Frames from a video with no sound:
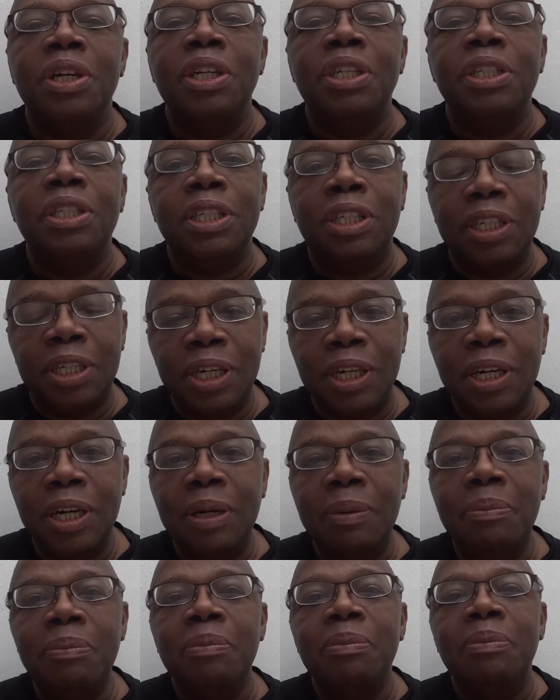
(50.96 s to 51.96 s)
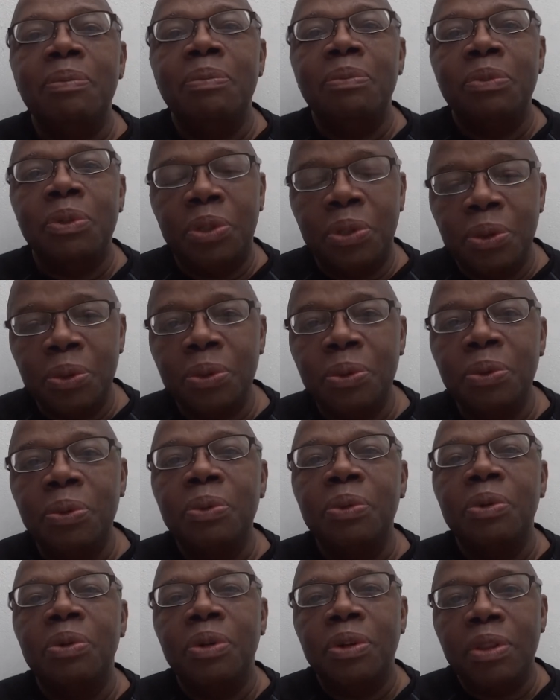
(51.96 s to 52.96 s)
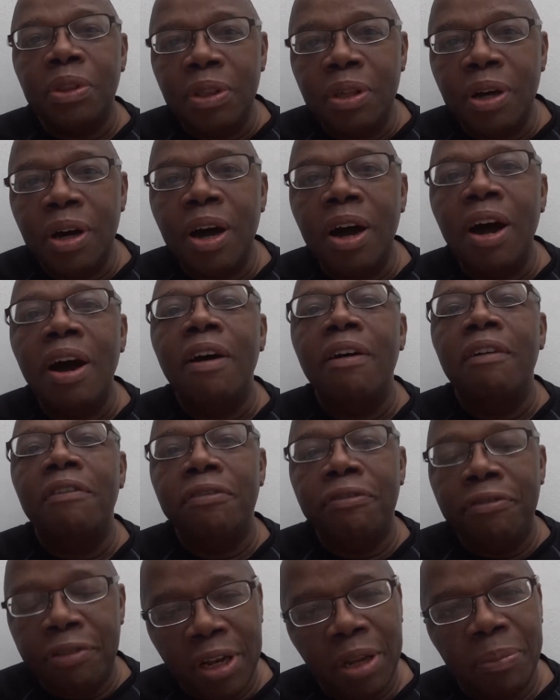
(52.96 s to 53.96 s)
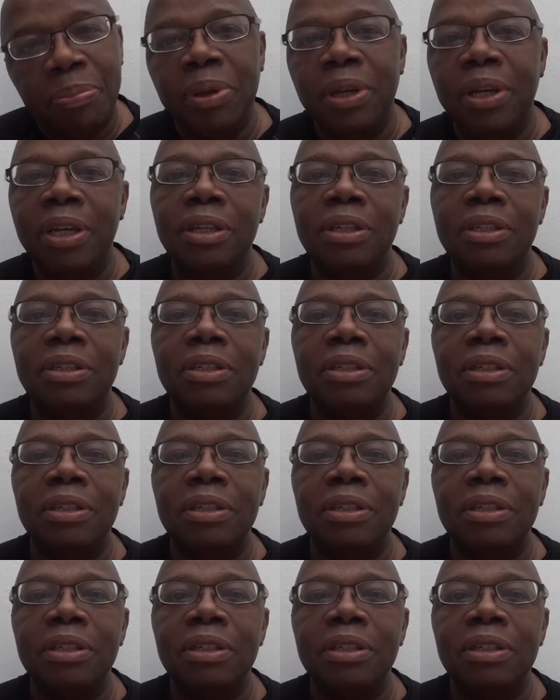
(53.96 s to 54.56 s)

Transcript: to come to the Philippines.